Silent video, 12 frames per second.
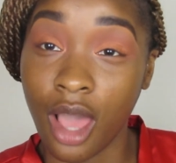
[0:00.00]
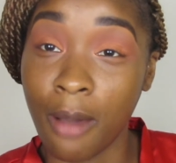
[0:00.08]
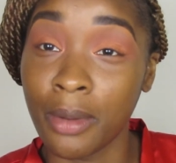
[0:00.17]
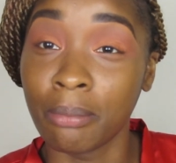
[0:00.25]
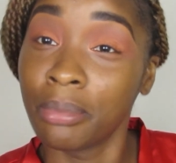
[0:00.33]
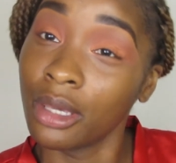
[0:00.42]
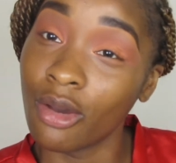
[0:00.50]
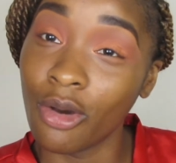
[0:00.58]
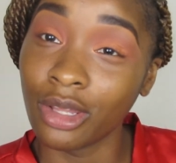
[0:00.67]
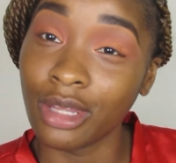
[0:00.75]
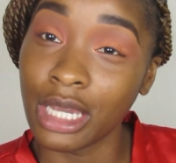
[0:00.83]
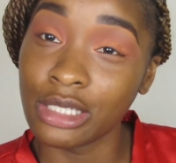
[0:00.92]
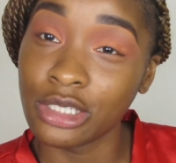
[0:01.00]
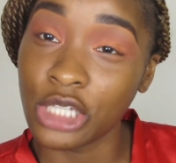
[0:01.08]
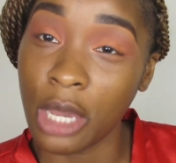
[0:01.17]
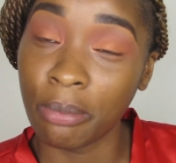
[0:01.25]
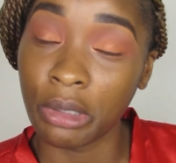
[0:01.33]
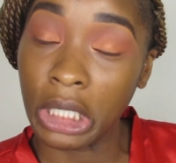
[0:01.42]
I'm a big online
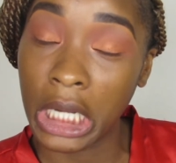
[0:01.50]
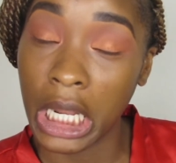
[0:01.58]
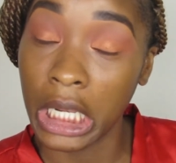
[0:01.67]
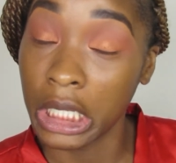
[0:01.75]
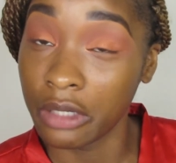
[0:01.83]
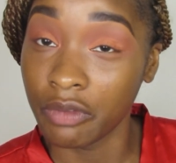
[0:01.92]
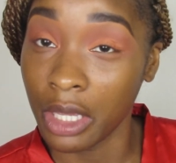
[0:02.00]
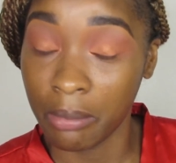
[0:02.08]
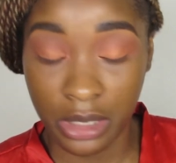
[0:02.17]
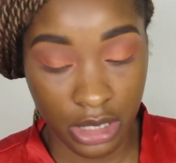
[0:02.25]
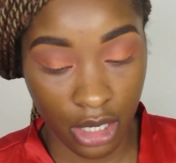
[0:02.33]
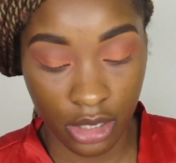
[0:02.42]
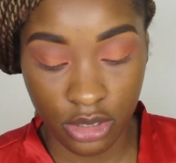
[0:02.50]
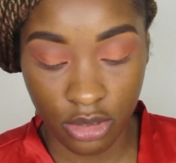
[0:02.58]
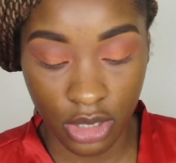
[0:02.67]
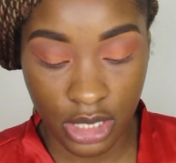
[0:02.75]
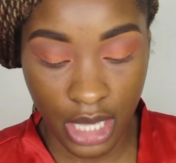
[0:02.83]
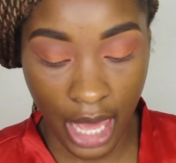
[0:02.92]
shopper and I love Amazon.
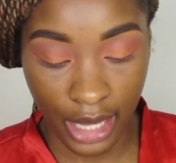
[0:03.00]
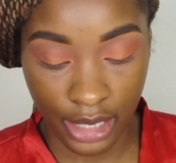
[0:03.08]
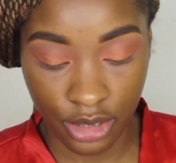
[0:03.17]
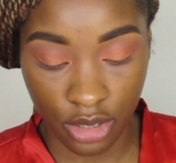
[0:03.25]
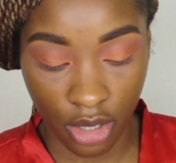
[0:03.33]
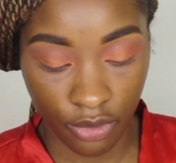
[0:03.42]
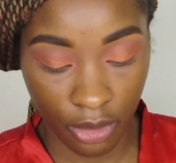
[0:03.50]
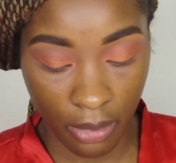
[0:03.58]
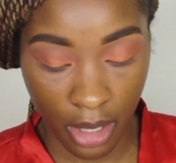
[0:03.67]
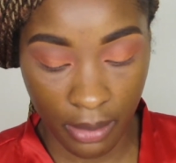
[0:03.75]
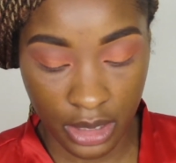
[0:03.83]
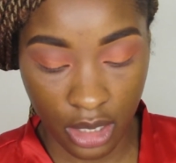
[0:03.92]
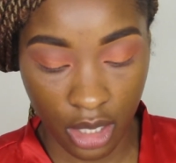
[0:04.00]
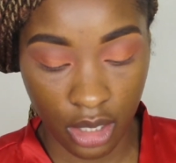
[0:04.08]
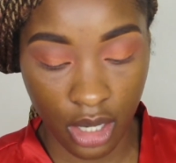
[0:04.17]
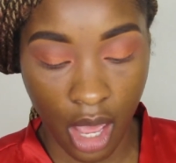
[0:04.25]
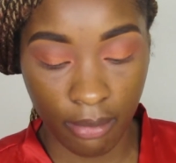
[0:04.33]
So these eyelashes are from Amazon.